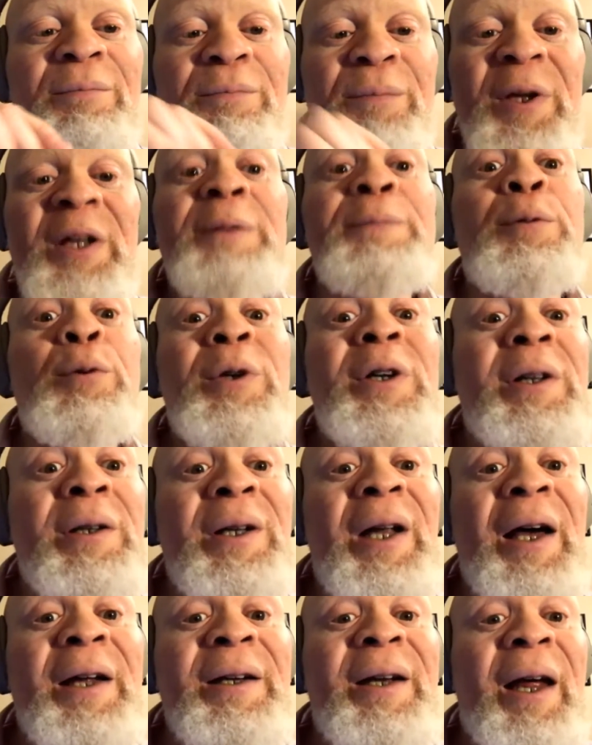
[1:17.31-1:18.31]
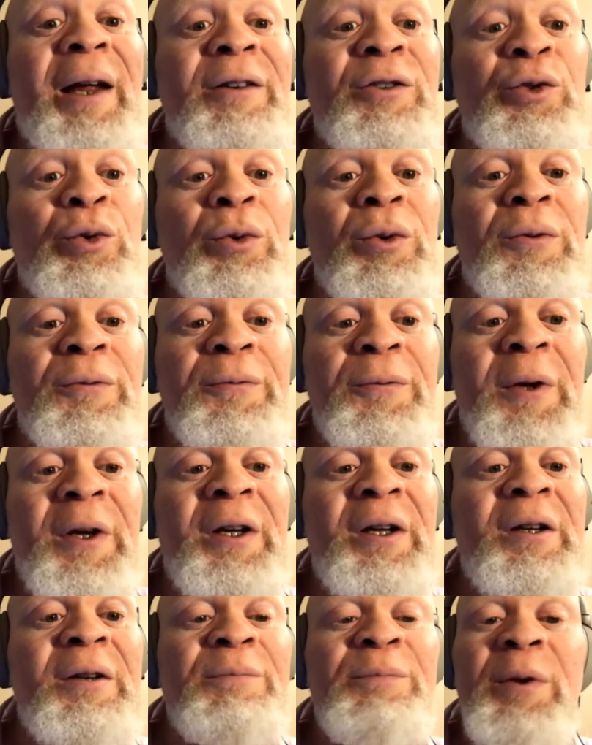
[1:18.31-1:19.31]
people that like that sort of
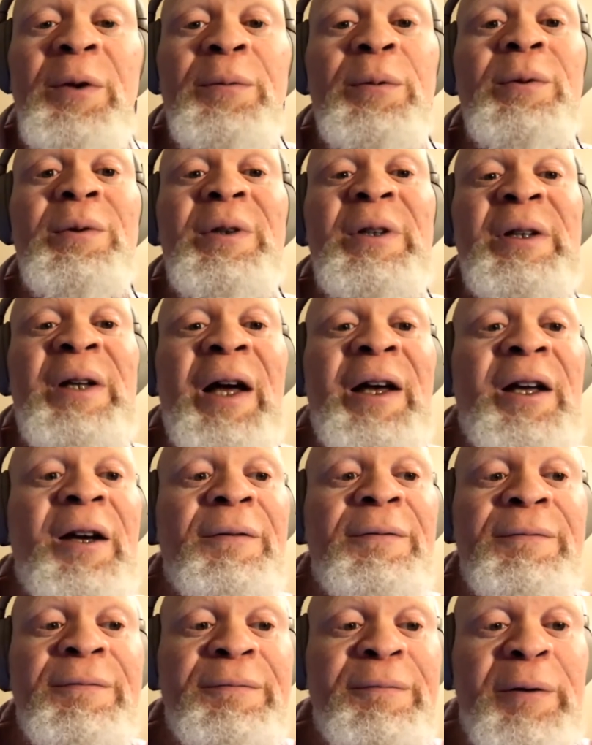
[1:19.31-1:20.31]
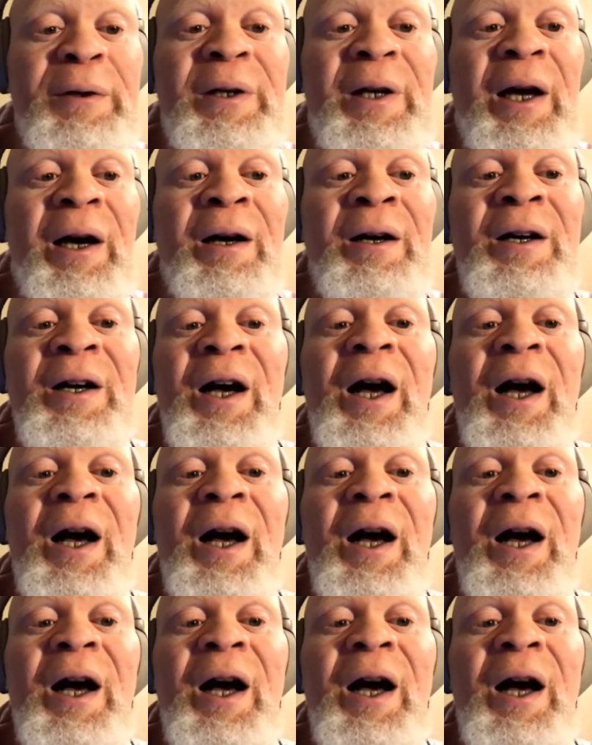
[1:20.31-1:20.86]
thing, people that like a thriller,